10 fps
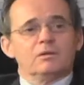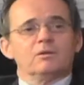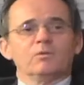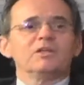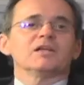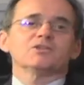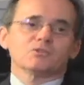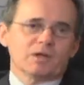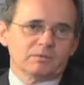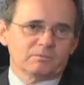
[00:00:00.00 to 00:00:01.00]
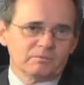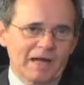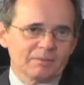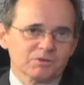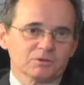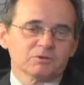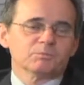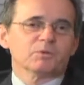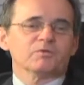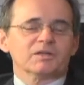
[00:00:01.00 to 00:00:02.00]
can get you a absolute,
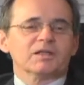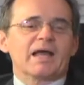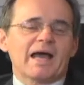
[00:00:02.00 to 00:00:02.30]
perfectly